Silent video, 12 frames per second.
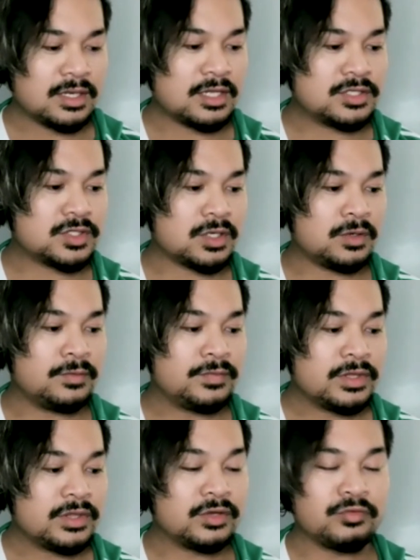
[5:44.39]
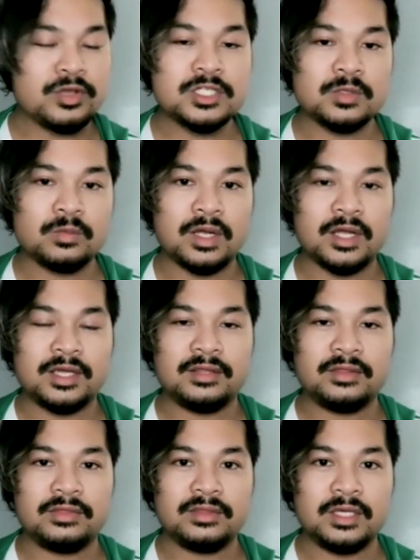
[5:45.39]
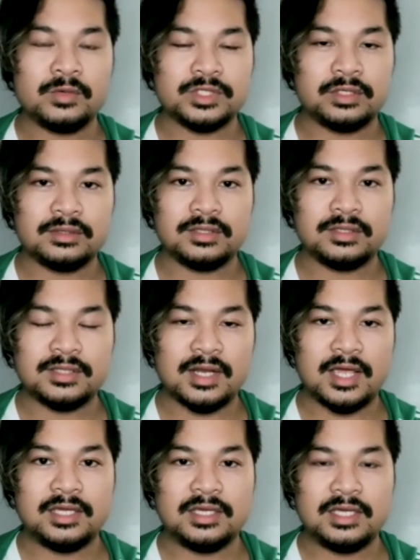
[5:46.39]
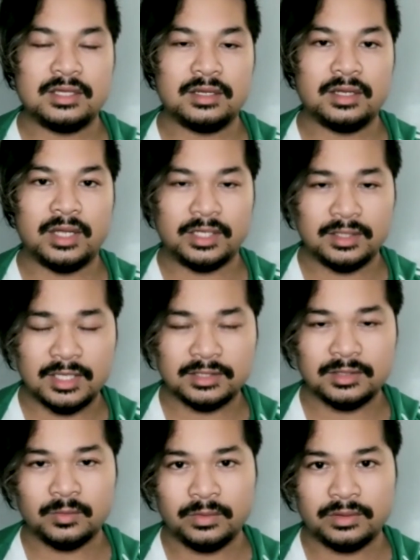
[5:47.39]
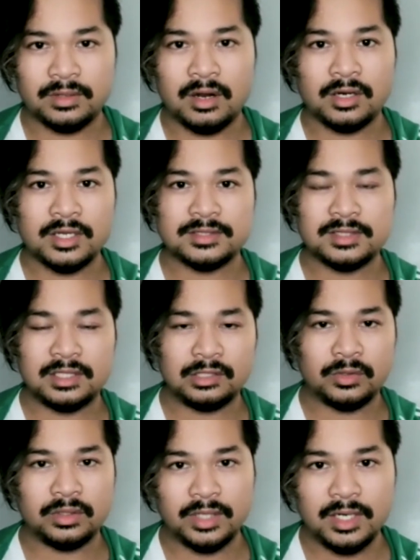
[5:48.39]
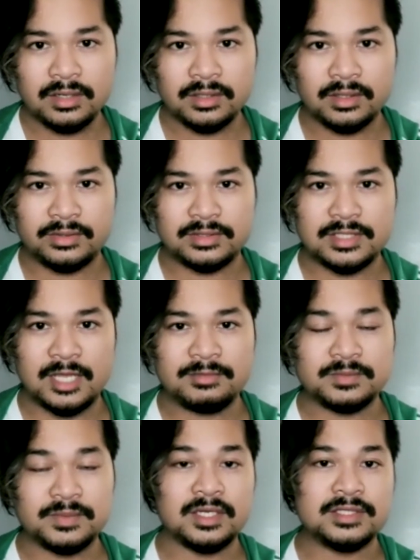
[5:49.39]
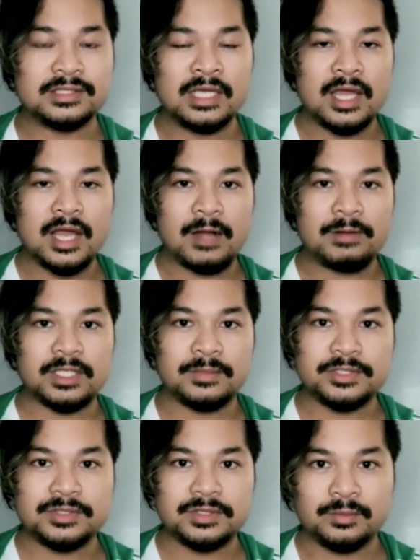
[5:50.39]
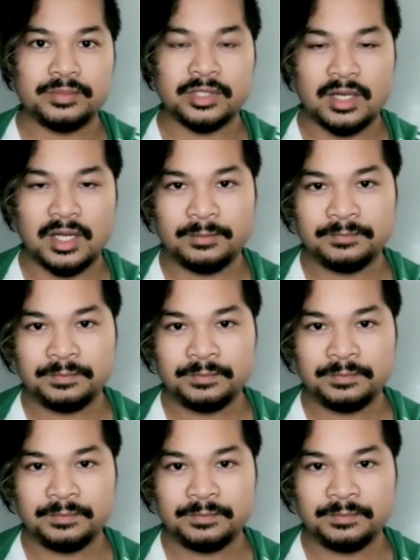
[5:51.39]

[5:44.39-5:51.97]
And so the reason why it was a good thing that I connected with artists in the local area at the time is because I was able to put on